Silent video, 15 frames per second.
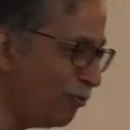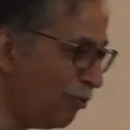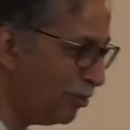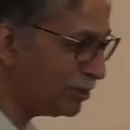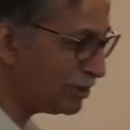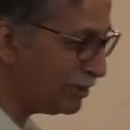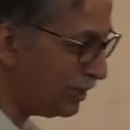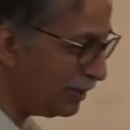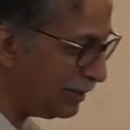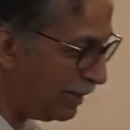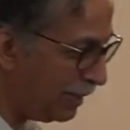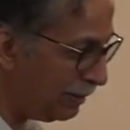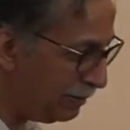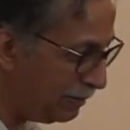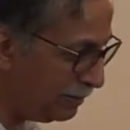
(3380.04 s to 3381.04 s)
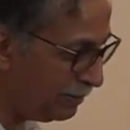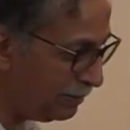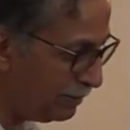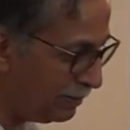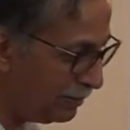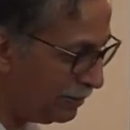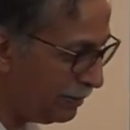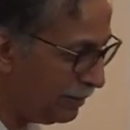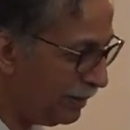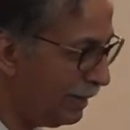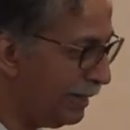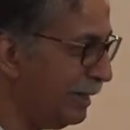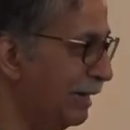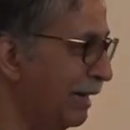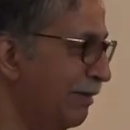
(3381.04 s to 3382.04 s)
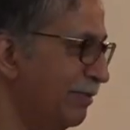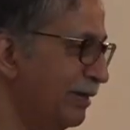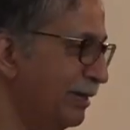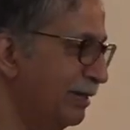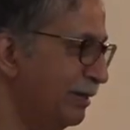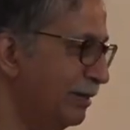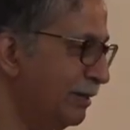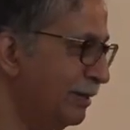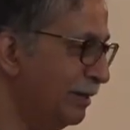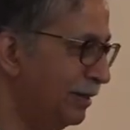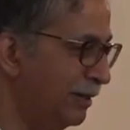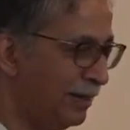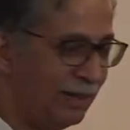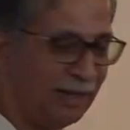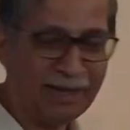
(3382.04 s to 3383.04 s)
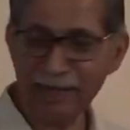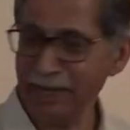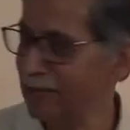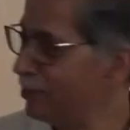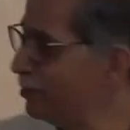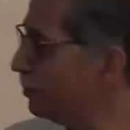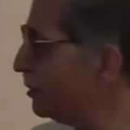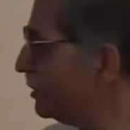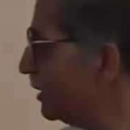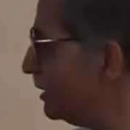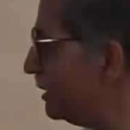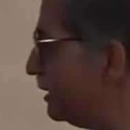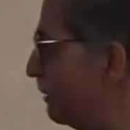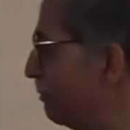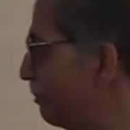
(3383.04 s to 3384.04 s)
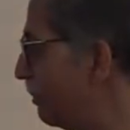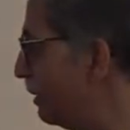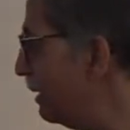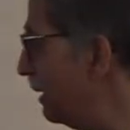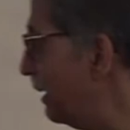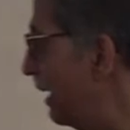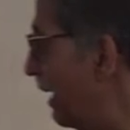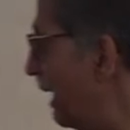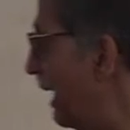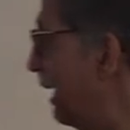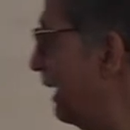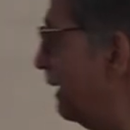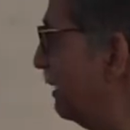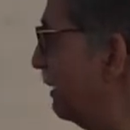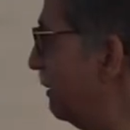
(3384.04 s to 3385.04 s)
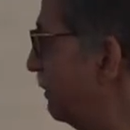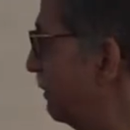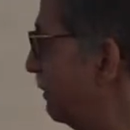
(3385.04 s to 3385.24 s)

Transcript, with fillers: forces are there? 11. And I use the symbol N